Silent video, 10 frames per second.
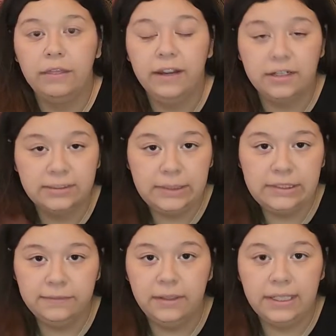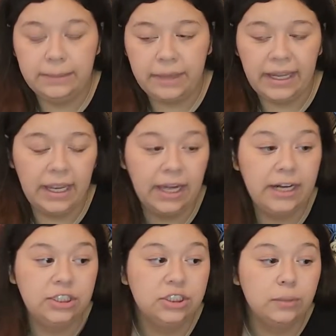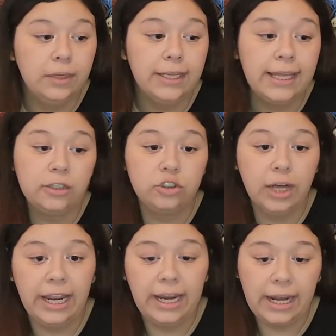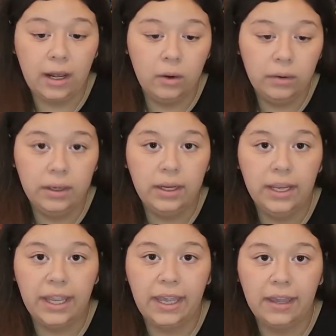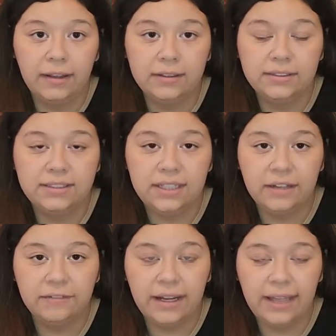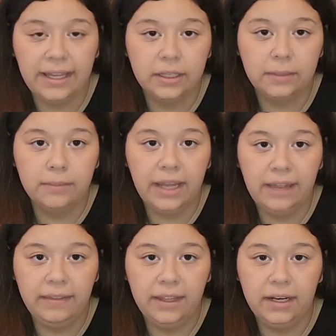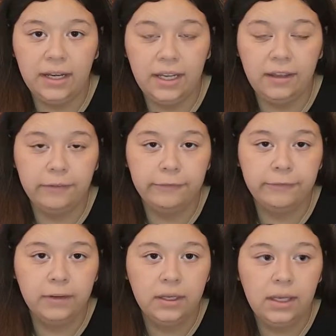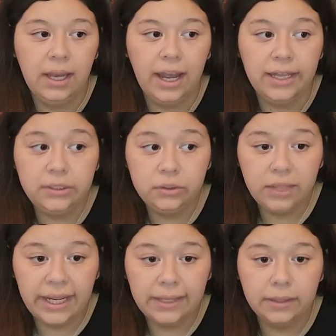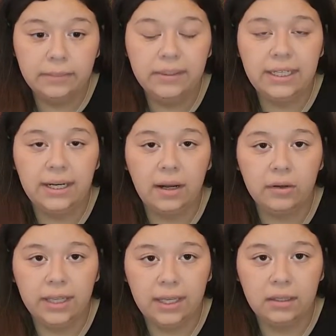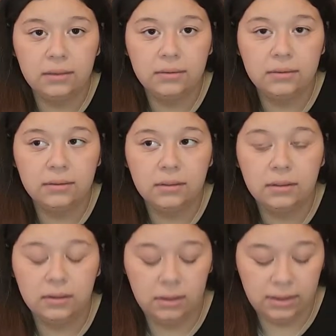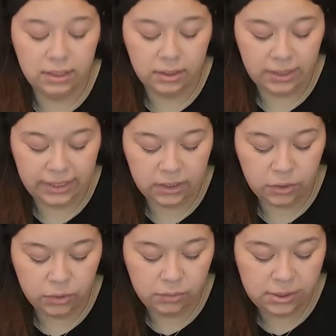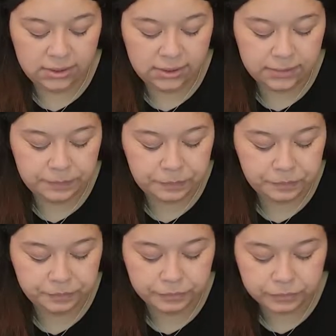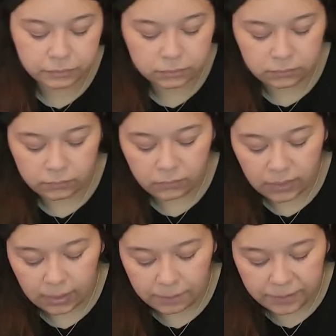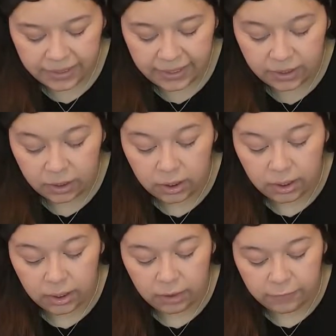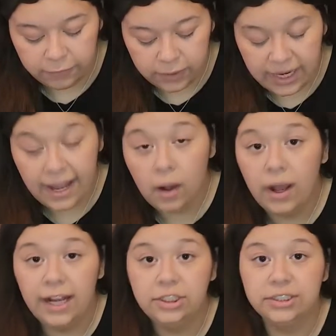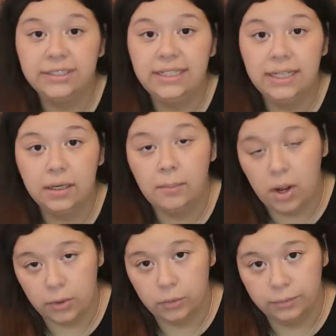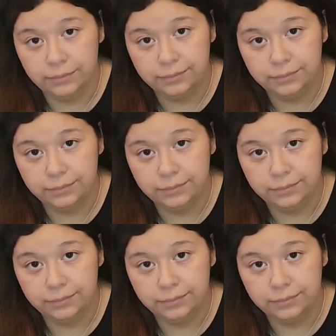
expensive on eBay, and I just want to like try it out and see if I like them, and then if I do like them, then I'll get the like cuter ones. But for now, I just needed a model.